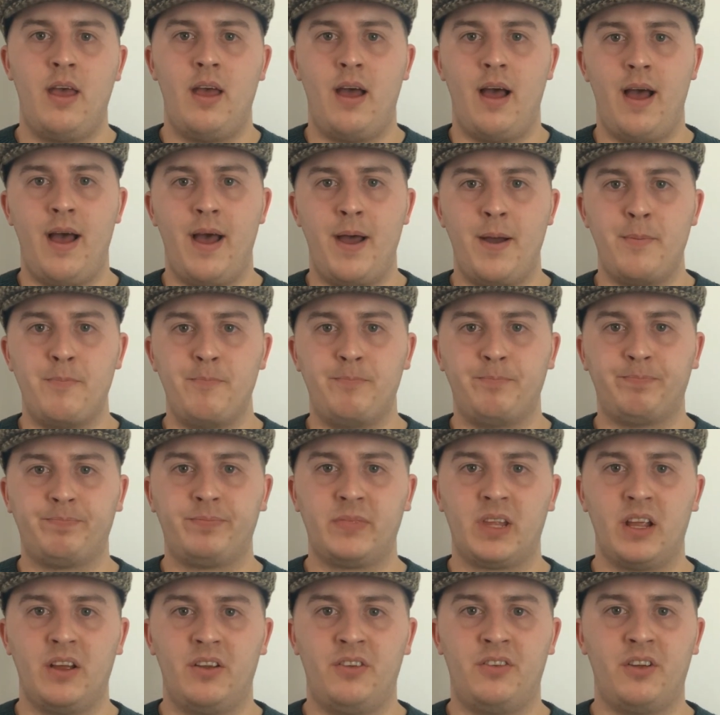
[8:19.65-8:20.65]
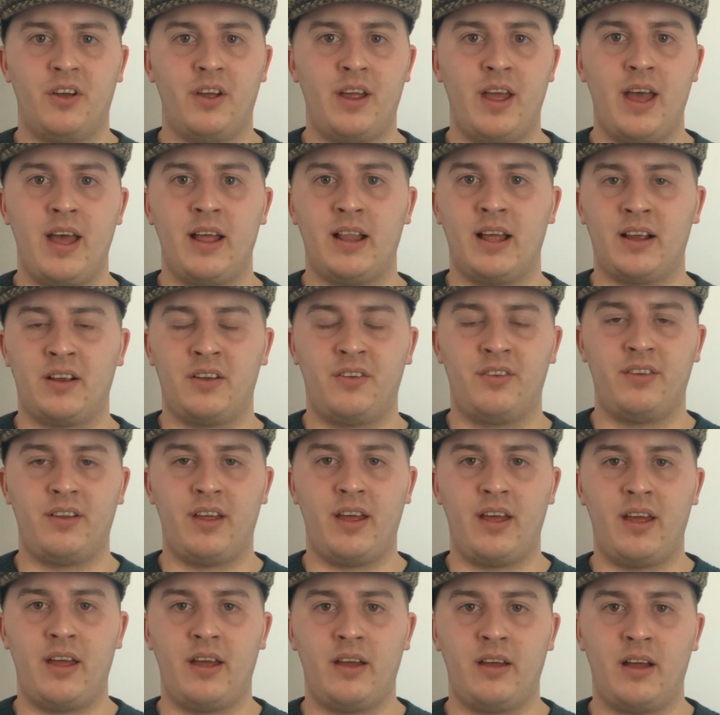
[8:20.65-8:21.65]
So yeah, like I
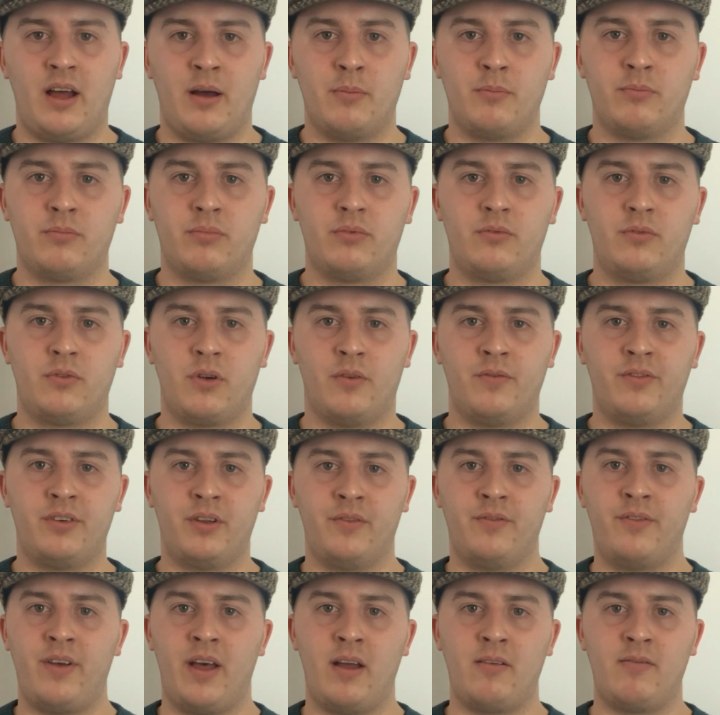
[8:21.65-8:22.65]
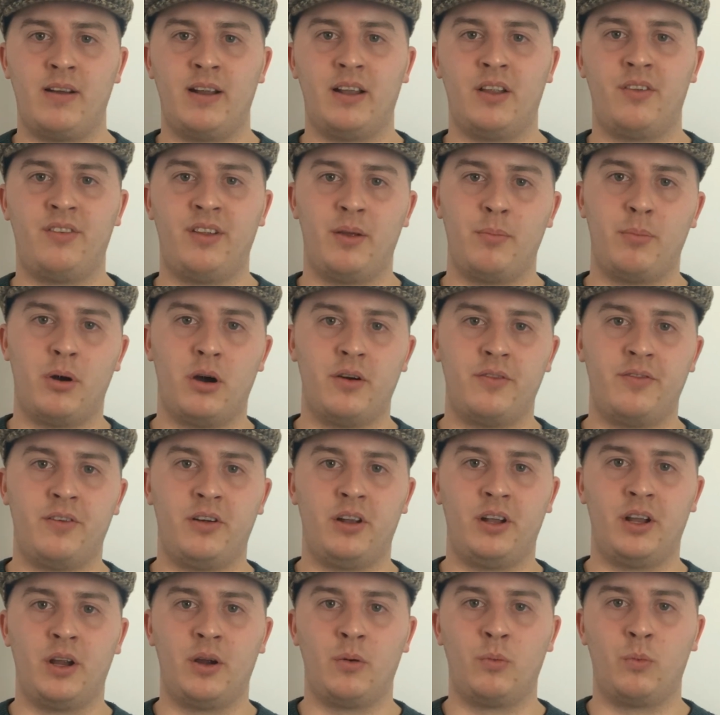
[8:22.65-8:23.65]
say, I'm confident their real estate
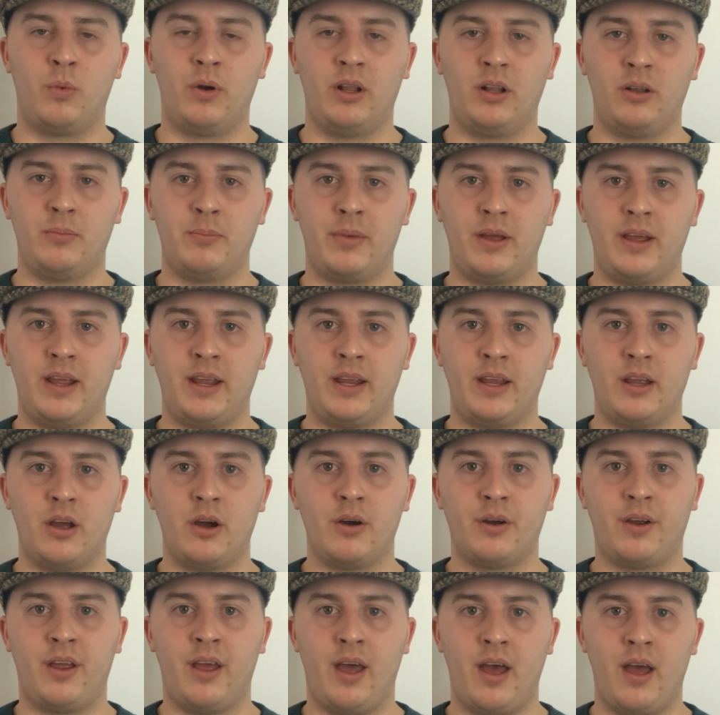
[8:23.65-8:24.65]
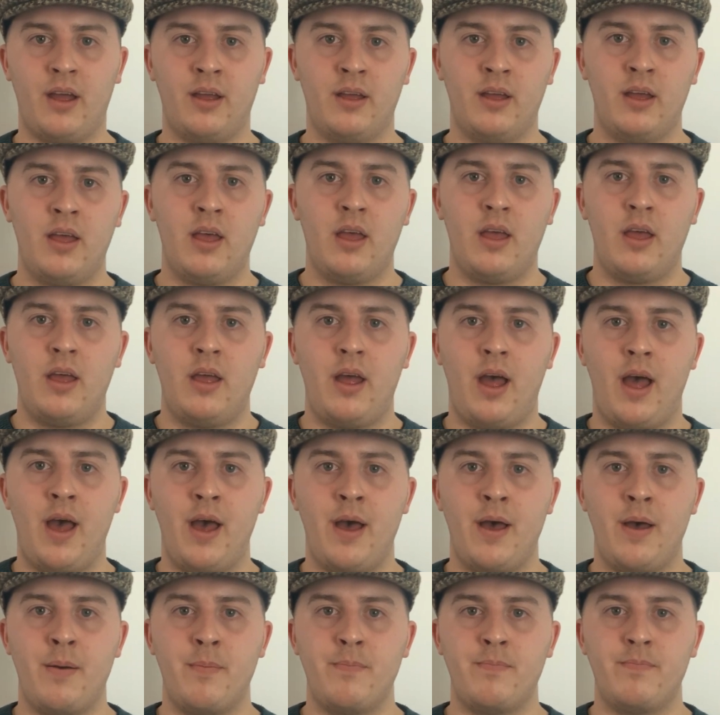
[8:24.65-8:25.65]
portfolio will be okay.
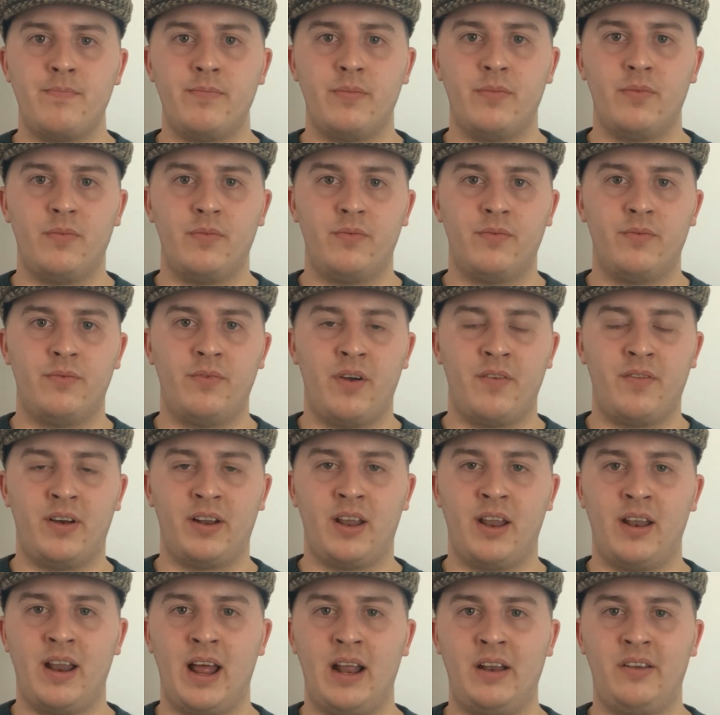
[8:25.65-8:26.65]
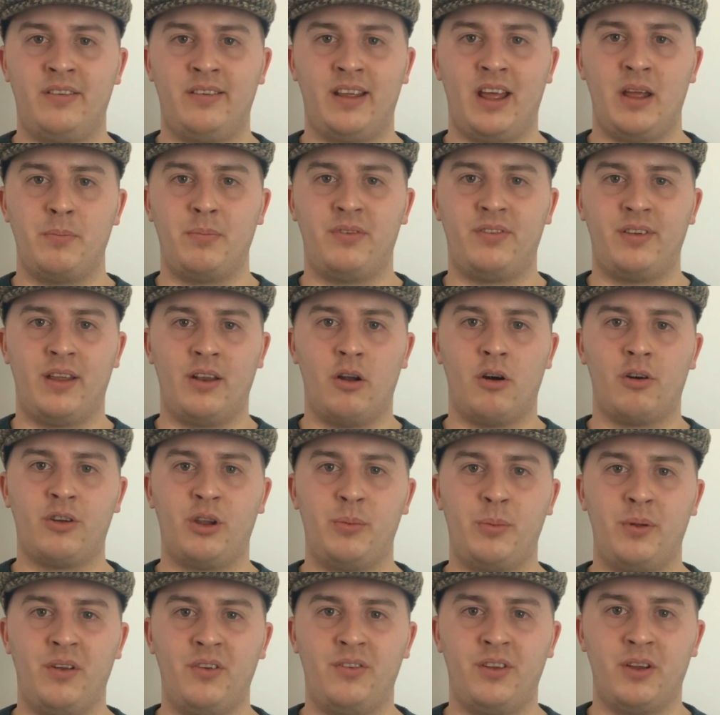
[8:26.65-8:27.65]
They've had a 98%
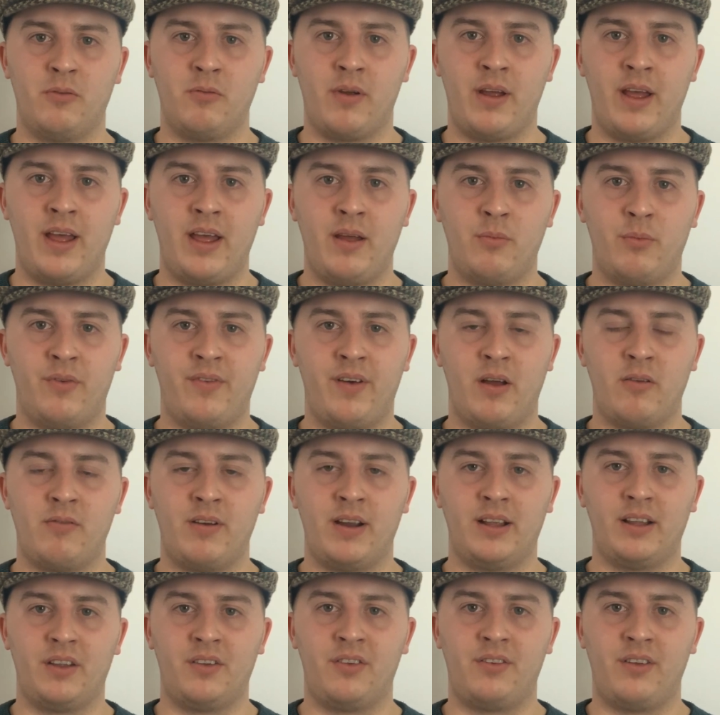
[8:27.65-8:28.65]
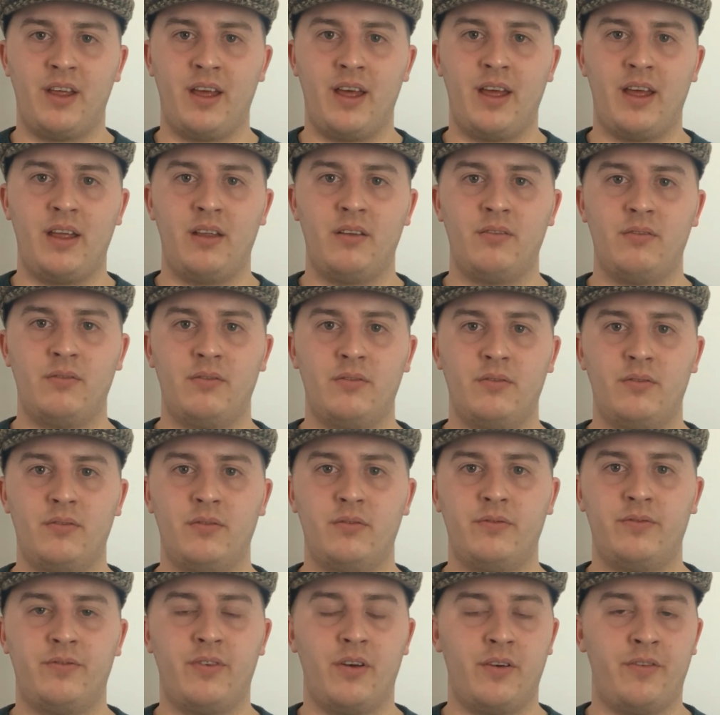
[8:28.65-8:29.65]
occupancy rate with their real estate
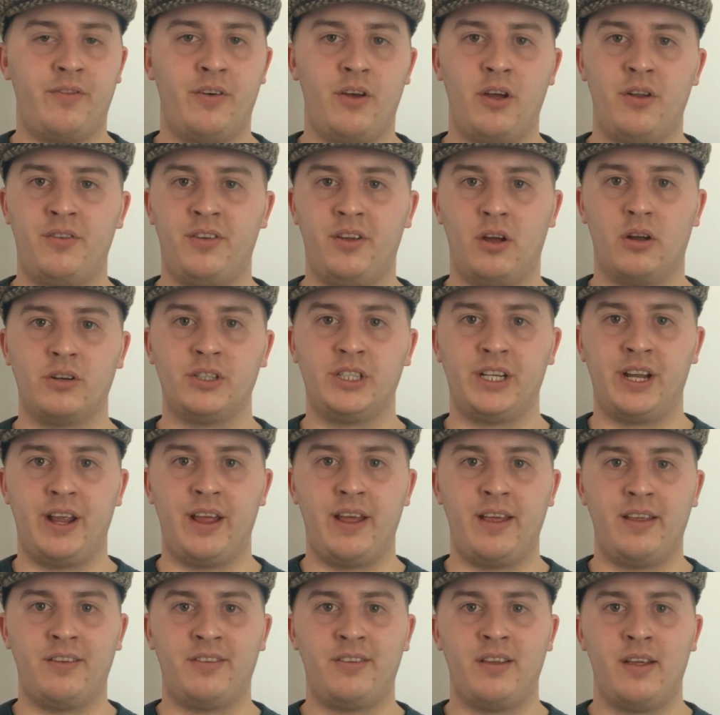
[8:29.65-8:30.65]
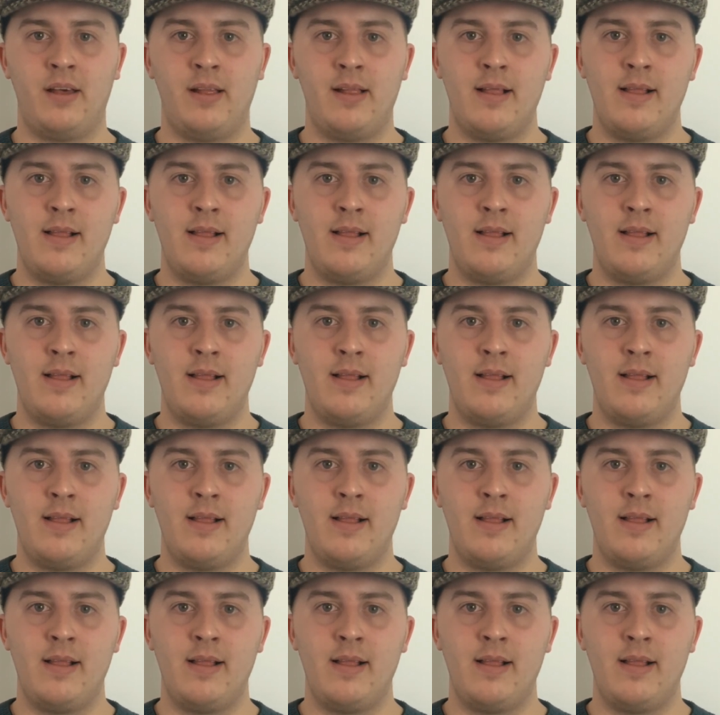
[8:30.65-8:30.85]
for 30 odd years.